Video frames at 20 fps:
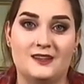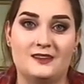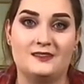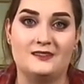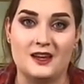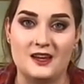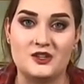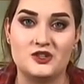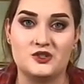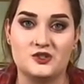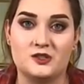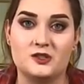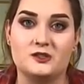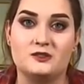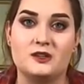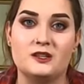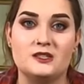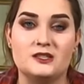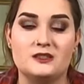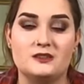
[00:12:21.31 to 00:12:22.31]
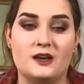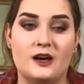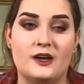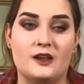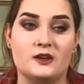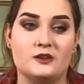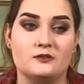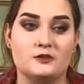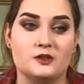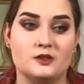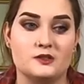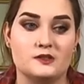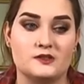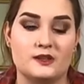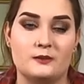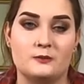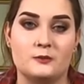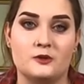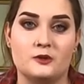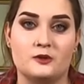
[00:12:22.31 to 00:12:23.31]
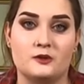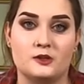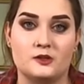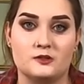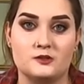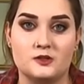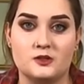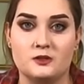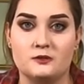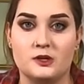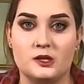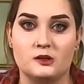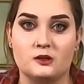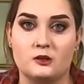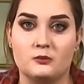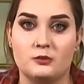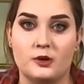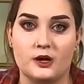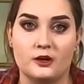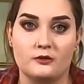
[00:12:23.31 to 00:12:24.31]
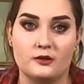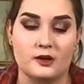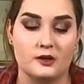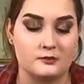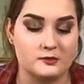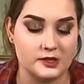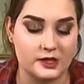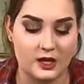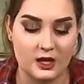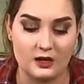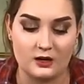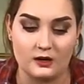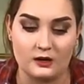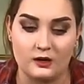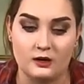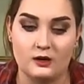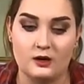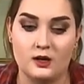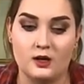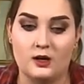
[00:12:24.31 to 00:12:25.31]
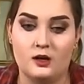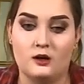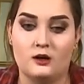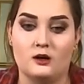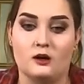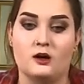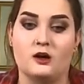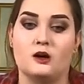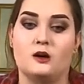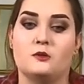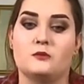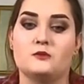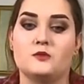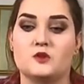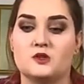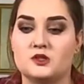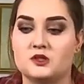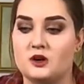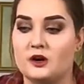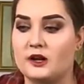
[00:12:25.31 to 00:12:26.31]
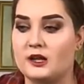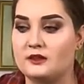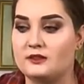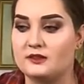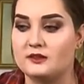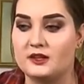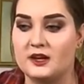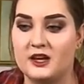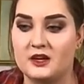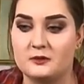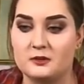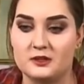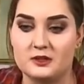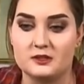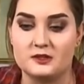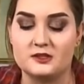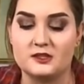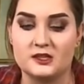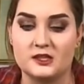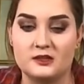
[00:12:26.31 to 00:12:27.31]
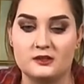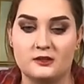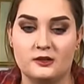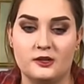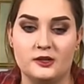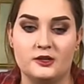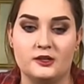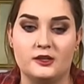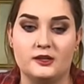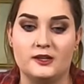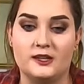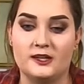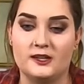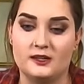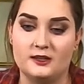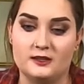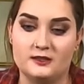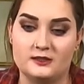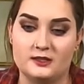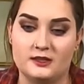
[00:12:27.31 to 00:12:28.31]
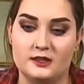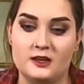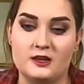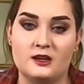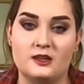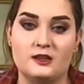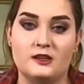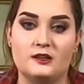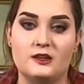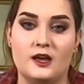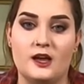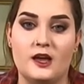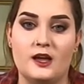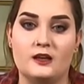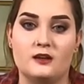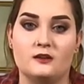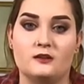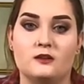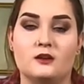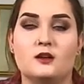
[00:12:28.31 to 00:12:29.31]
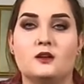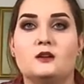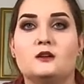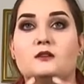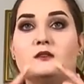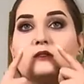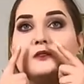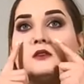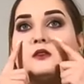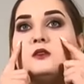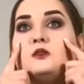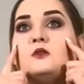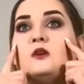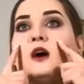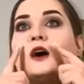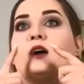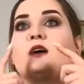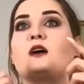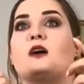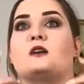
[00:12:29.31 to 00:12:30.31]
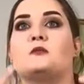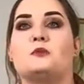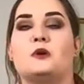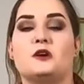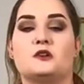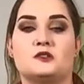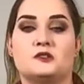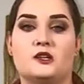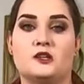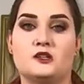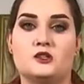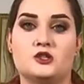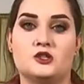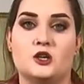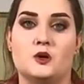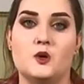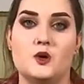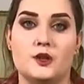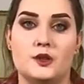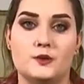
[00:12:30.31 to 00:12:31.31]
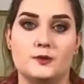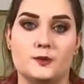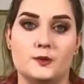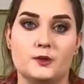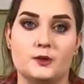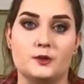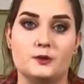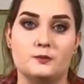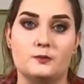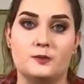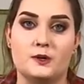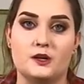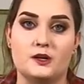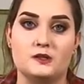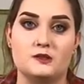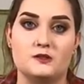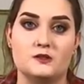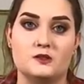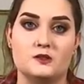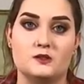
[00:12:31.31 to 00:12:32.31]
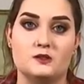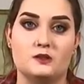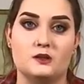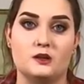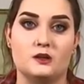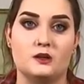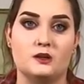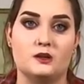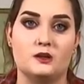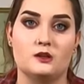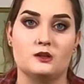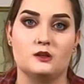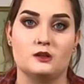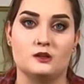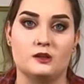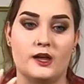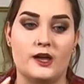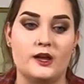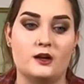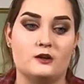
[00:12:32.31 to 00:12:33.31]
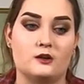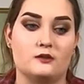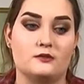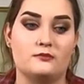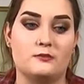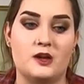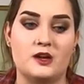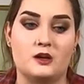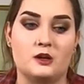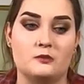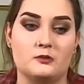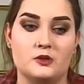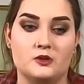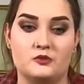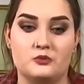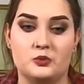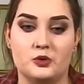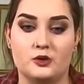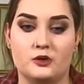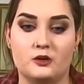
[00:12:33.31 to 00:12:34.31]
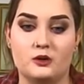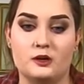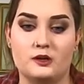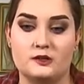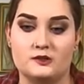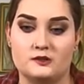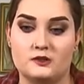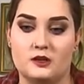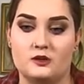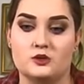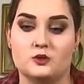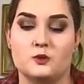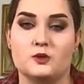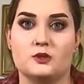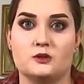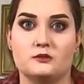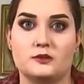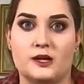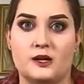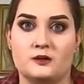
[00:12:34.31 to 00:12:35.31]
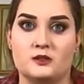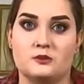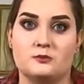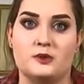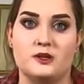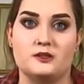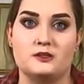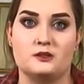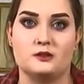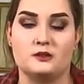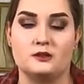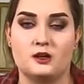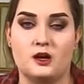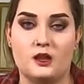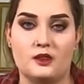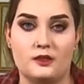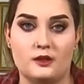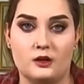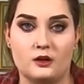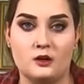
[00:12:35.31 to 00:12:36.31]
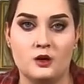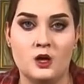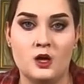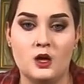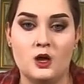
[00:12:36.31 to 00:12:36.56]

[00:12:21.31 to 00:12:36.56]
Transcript: That's true. I did that over the summer on a two-week-long bike ride up to Canada. Um, you'd start out the day with concealer and you get to the end of the day and you got kind of bare skin showing through because the the layer of makeup that you've put on is now dwindled down to basically nothing.